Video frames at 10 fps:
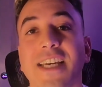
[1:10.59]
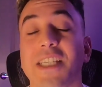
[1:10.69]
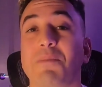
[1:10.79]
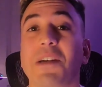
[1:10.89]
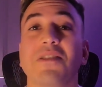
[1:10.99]

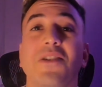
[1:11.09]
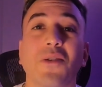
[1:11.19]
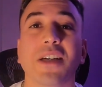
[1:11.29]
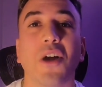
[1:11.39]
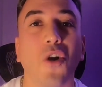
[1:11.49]
Especially
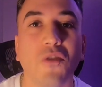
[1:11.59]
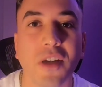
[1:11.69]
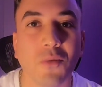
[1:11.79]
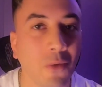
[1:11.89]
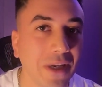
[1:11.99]
during
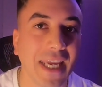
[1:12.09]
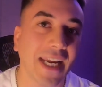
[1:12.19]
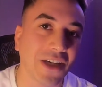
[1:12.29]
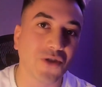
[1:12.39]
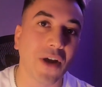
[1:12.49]
COVID when we
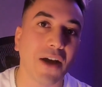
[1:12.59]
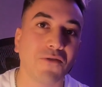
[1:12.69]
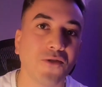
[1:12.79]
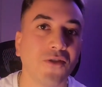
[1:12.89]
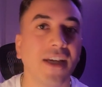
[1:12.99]
can't
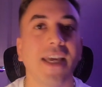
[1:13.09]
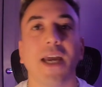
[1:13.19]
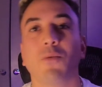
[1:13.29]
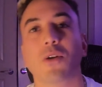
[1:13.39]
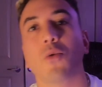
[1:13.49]
travel
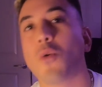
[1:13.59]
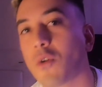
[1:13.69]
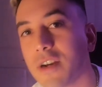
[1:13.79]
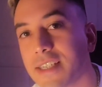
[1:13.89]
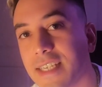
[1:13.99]
and we're
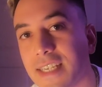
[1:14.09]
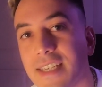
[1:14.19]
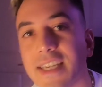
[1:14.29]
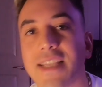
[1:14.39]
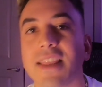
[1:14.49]

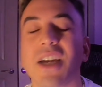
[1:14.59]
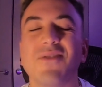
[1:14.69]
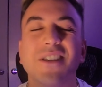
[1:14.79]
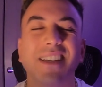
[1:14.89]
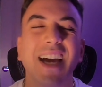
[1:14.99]
quarantined and
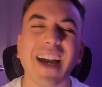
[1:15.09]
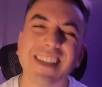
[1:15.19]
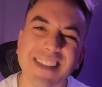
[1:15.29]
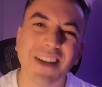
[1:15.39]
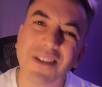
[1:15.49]
life just kind
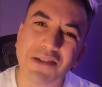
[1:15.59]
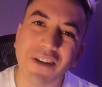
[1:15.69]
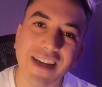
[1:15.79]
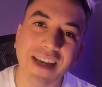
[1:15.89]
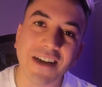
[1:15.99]
of sucks
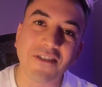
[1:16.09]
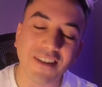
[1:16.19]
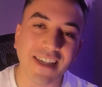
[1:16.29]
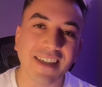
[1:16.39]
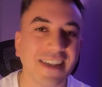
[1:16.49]
right now.
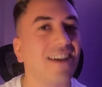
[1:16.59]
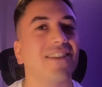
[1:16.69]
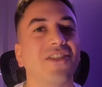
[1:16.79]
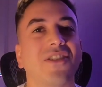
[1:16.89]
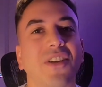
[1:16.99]
Like, it kind
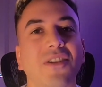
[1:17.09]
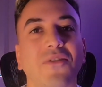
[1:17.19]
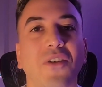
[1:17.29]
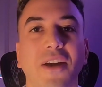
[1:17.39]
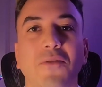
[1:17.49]
of just sucks
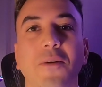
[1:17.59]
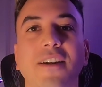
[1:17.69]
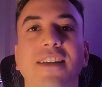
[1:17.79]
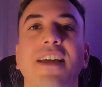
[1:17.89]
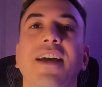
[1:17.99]
for
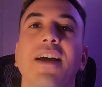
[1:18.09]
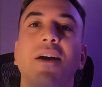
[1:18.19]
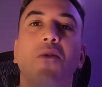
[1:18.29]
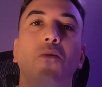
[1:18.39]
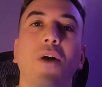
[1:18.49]
everybody.
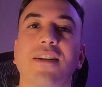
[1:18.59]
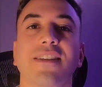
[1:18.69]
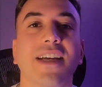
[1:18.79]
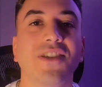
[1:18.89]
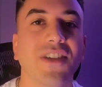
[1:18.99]

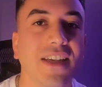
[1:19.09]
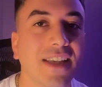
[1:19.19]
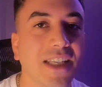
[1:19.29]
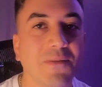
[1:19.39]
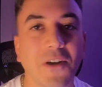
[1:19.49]
Watching that
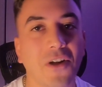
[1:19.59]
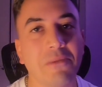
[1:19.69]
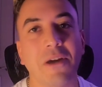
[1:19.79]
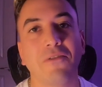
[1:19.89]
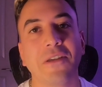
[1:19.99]
shit gets me all
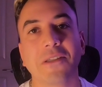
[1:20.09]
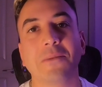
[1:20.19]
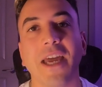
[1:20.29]
in my feels.